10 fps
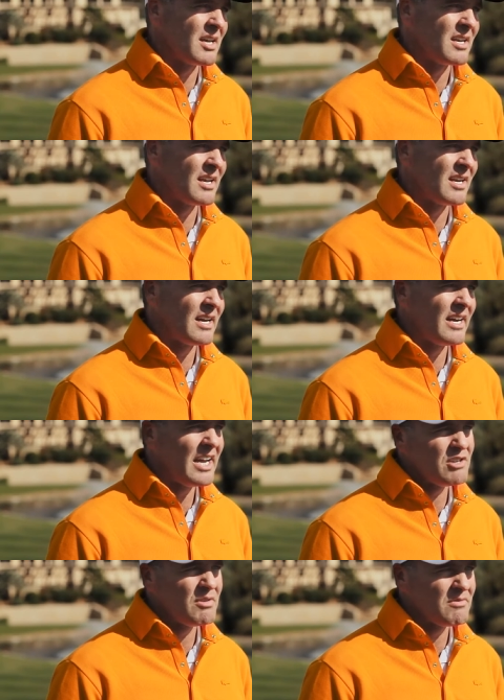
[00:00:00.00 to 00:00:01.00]
and then at
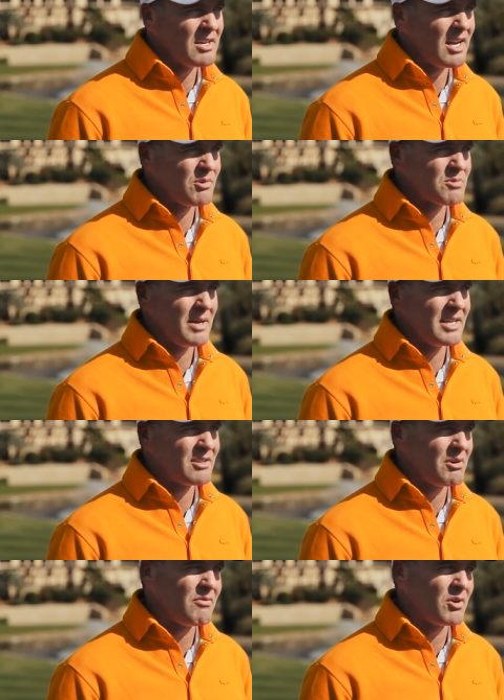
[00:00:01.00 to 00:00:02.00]
age 15 I was playing
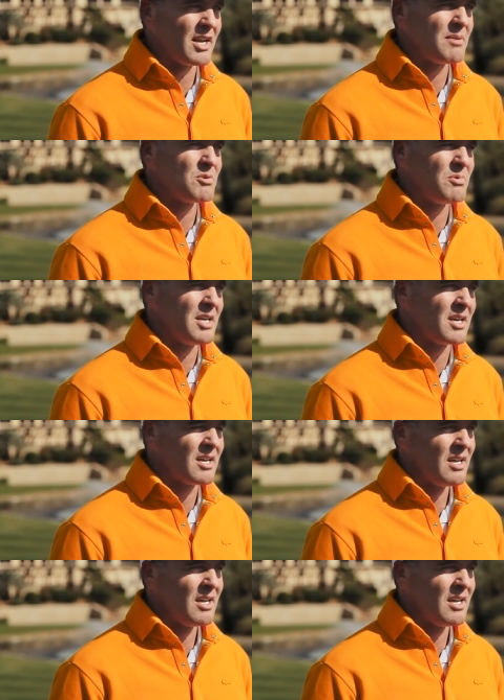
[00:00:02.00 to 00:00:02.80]
three, four times a week